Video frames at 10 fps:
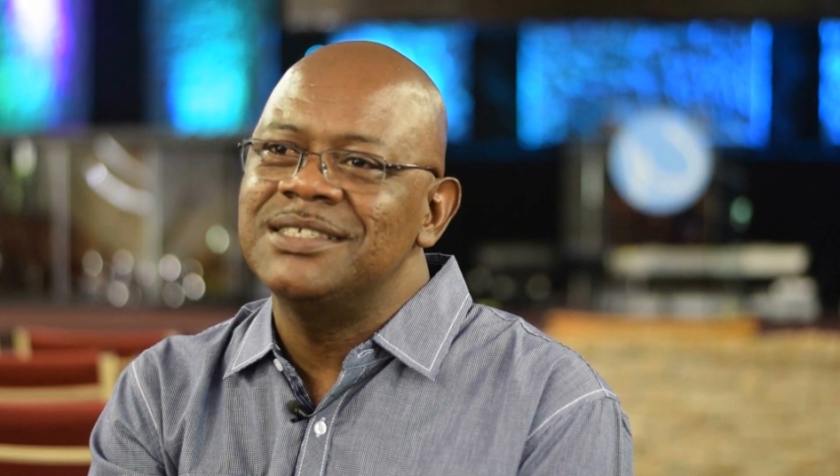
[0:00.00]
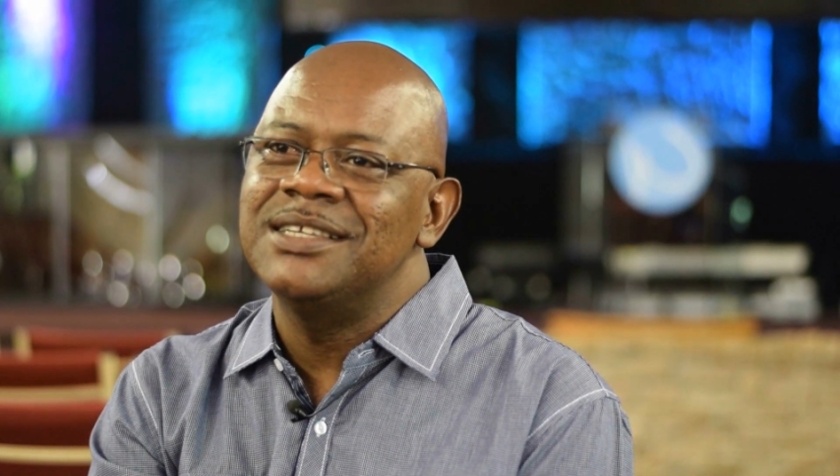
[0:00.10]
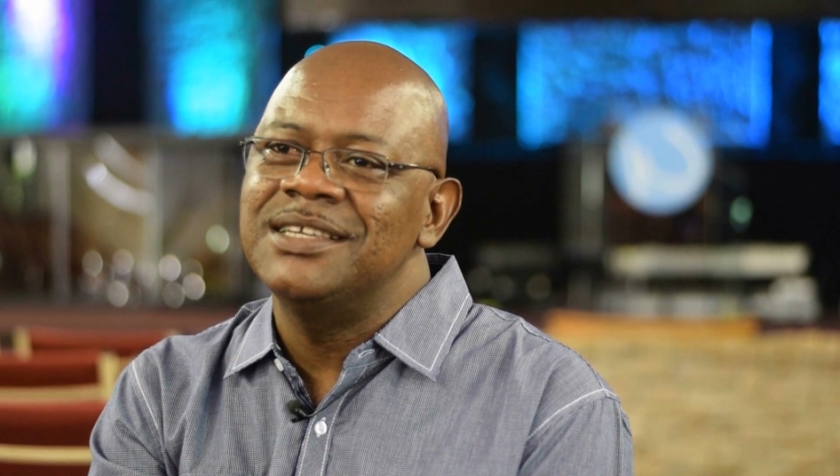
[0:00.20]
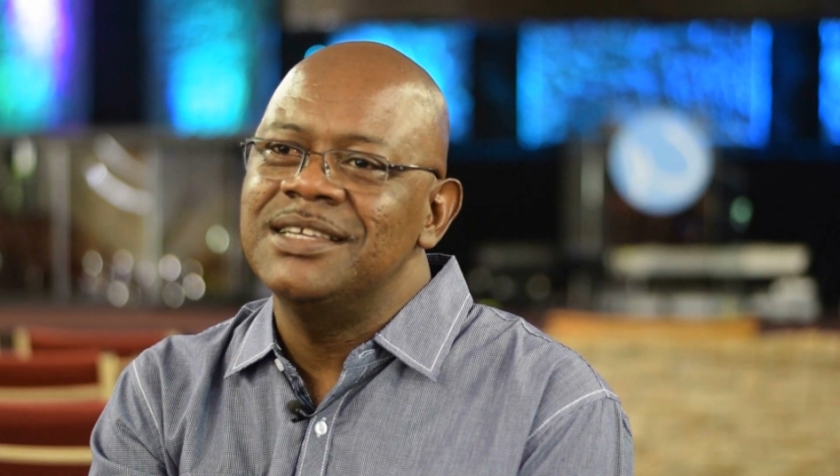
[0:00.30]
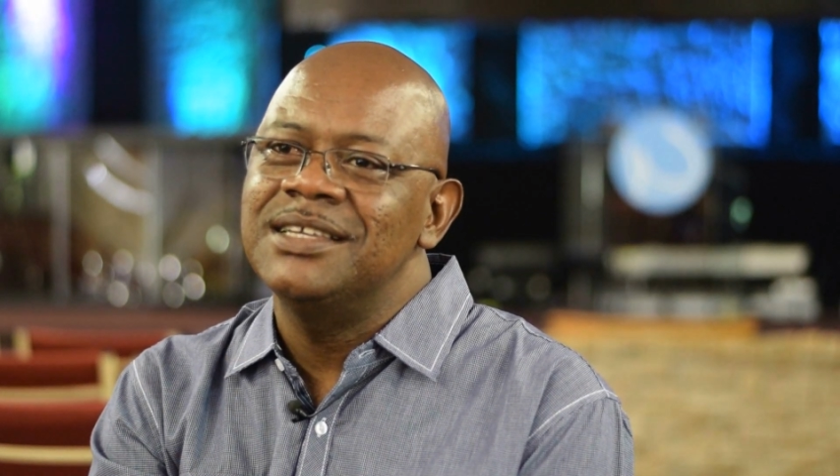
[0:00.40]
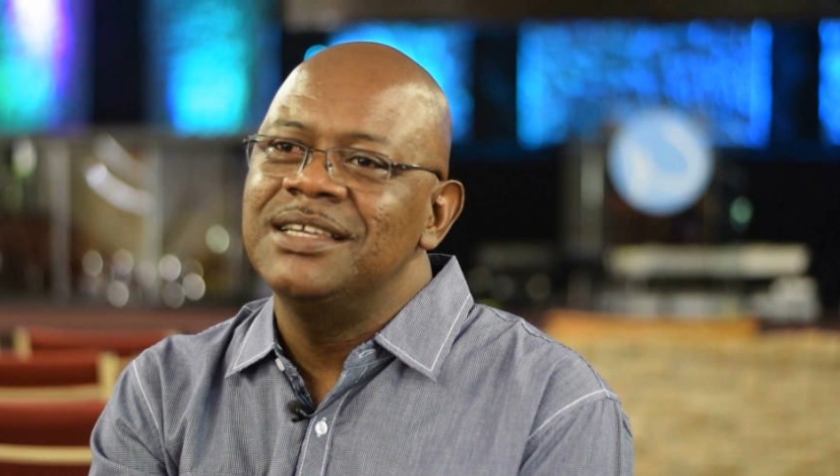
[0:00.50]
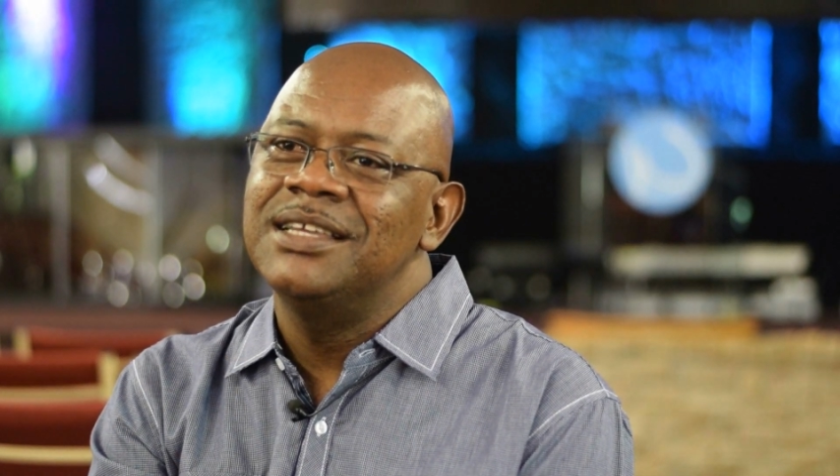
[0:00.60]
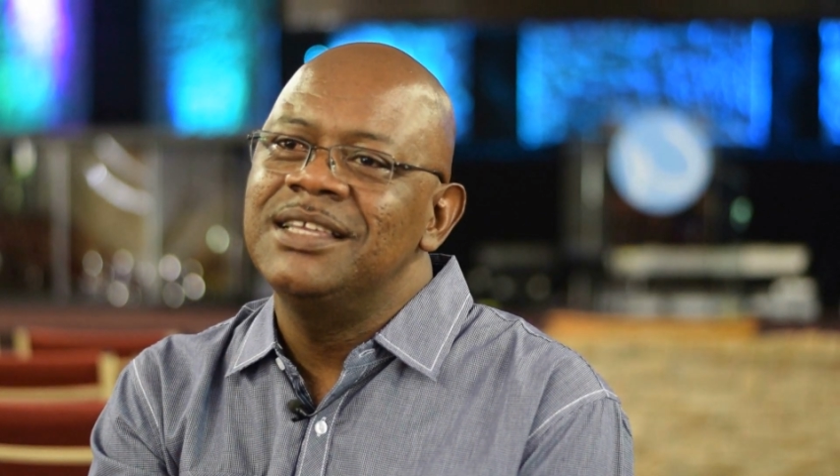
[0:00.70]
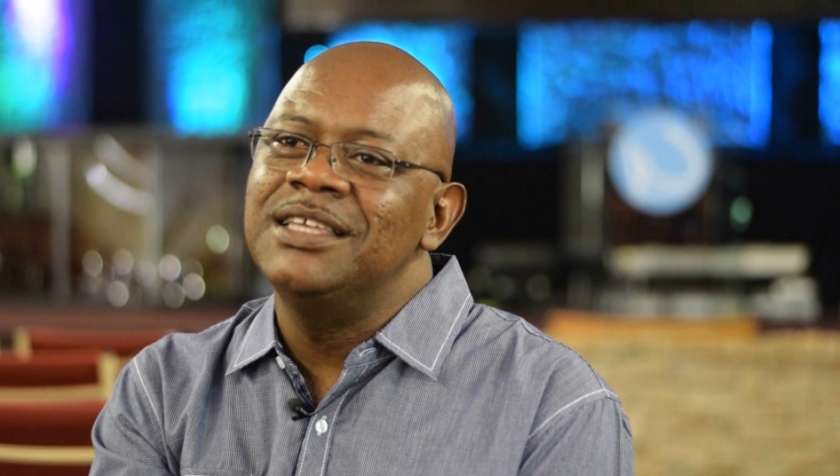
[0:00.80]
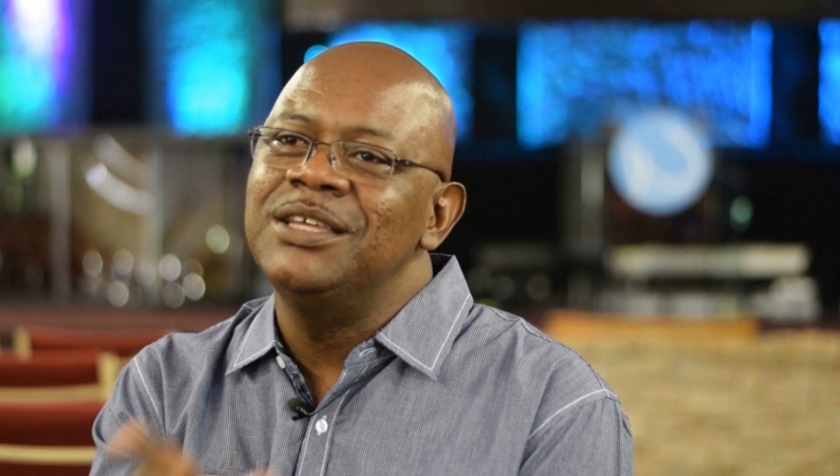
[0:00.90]
did.
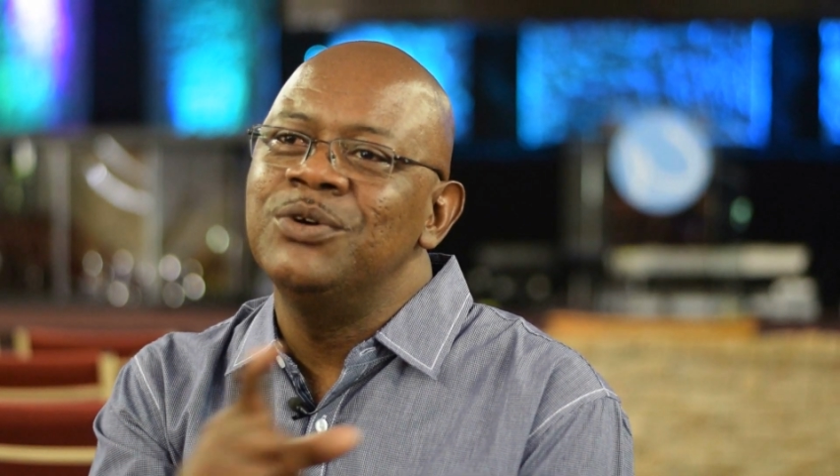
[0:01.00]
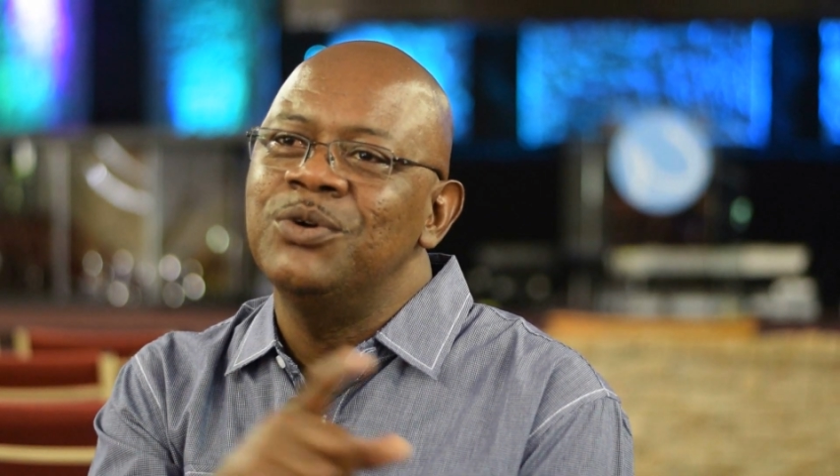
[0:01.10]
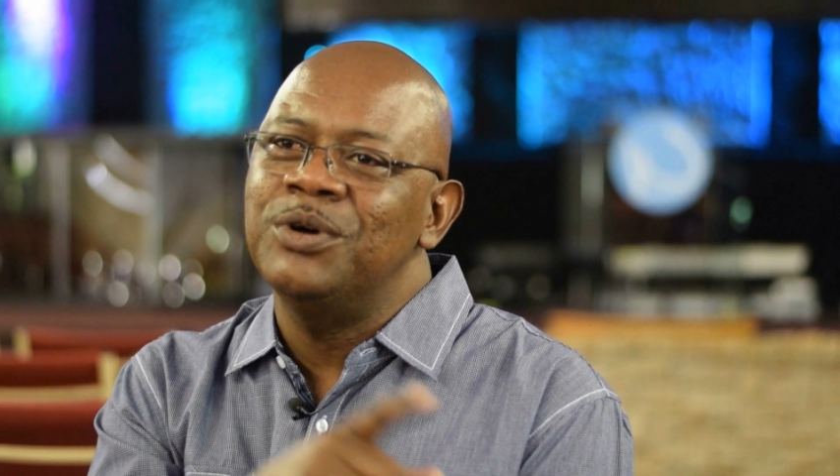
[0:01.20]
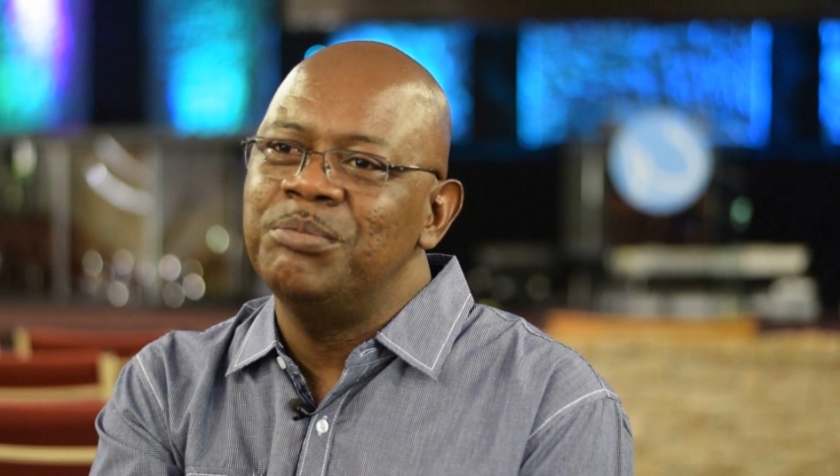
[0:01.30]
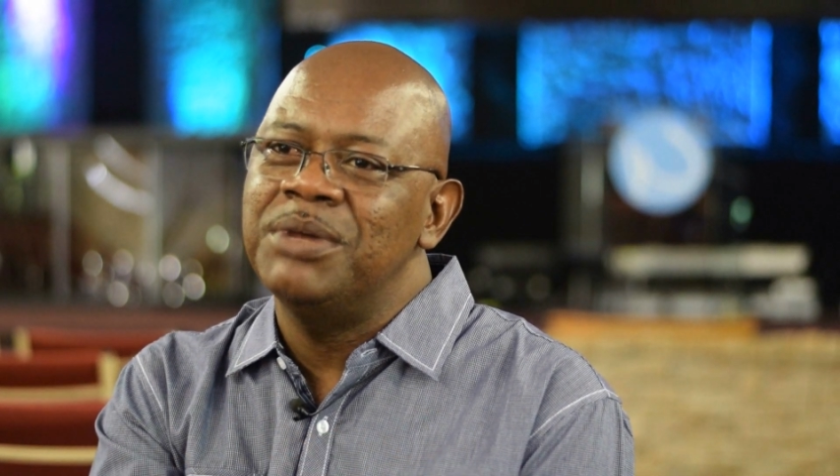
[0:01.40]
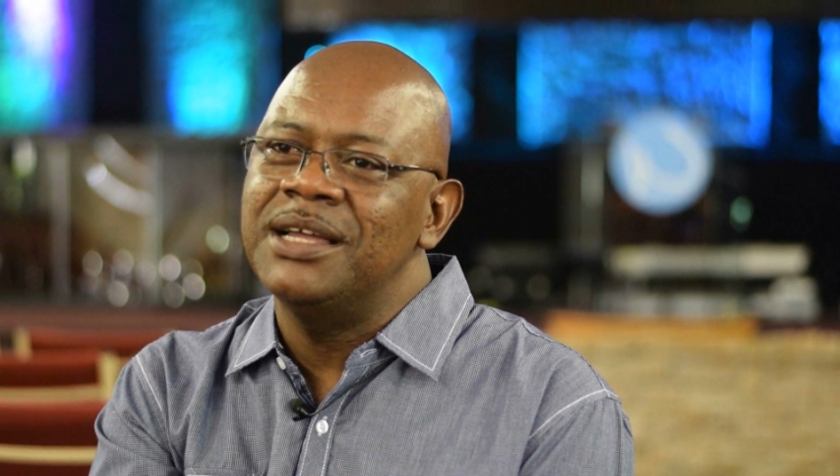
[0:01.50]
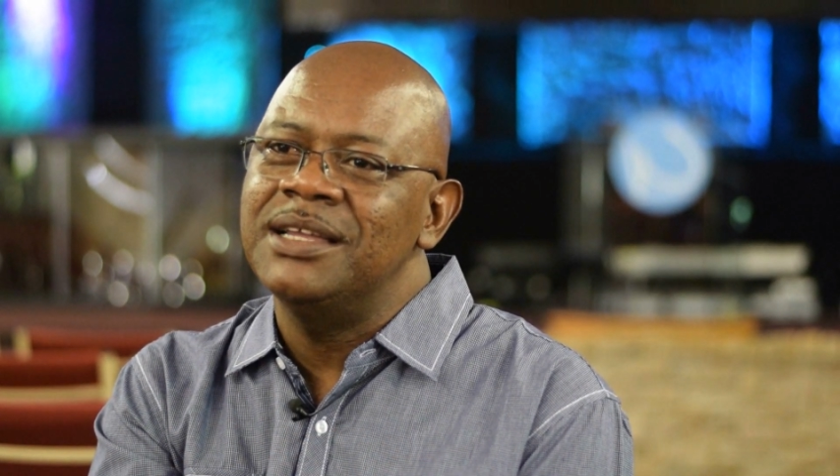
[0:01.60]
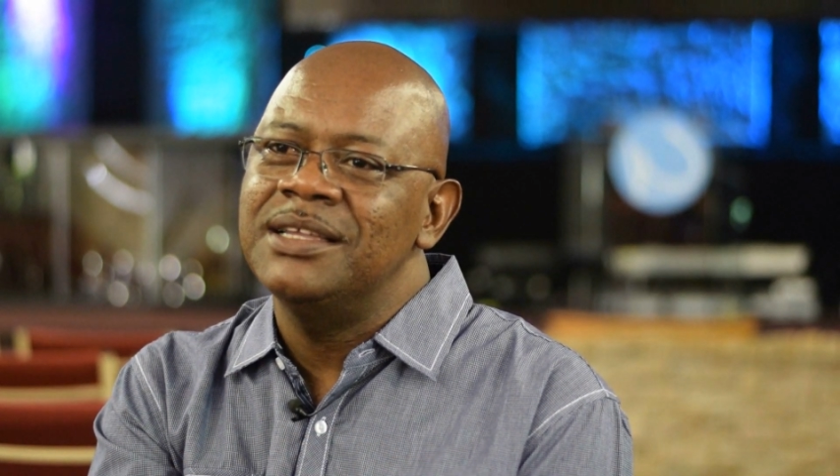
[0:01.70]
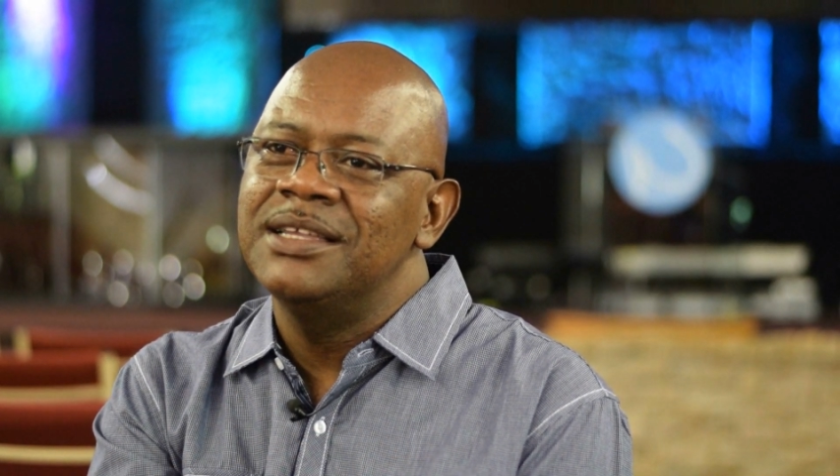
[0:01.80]
Keep going back.